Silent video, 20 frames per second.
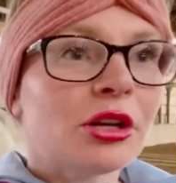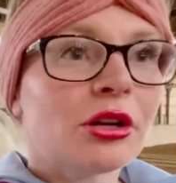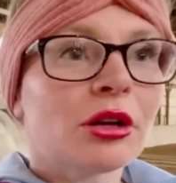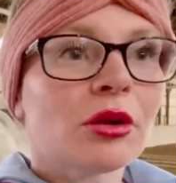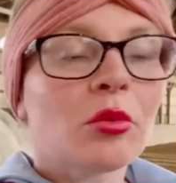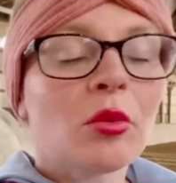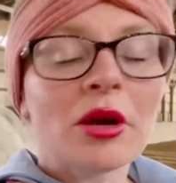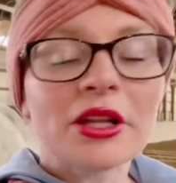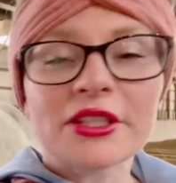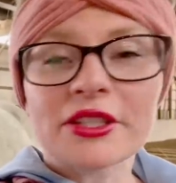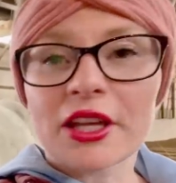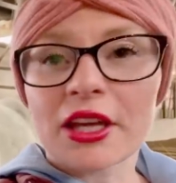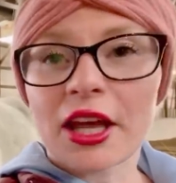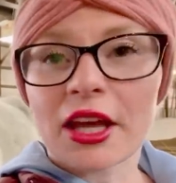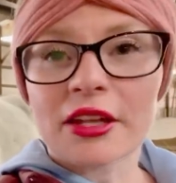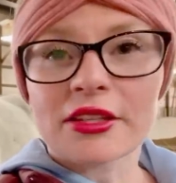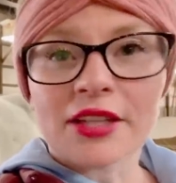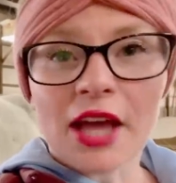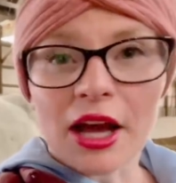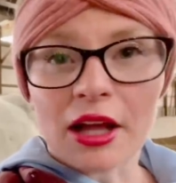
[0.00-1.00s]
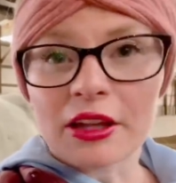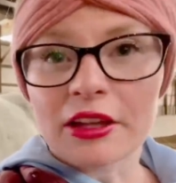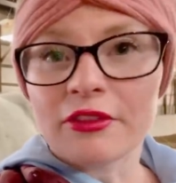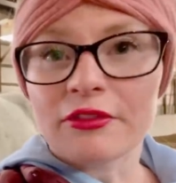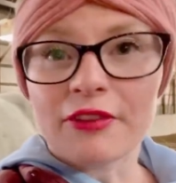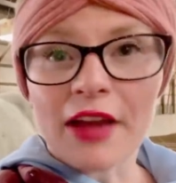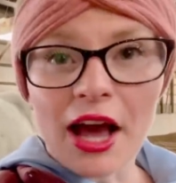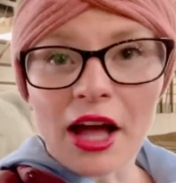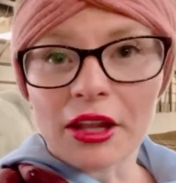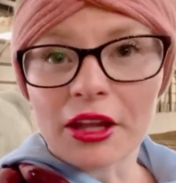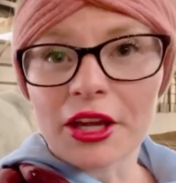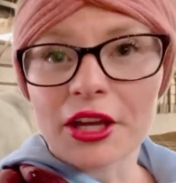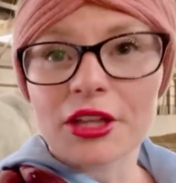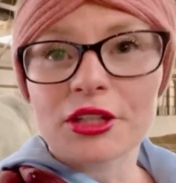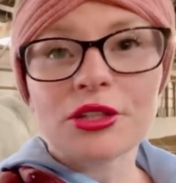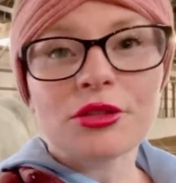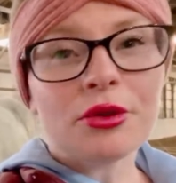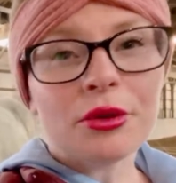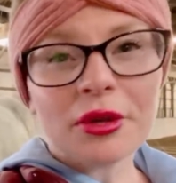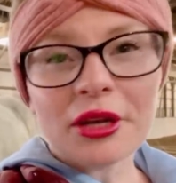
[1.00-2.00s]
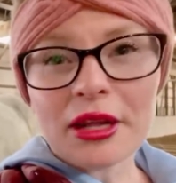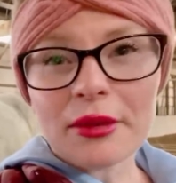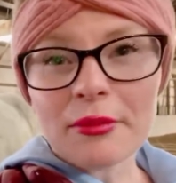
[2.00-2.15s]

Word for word: or what's like exactly valid, you know what I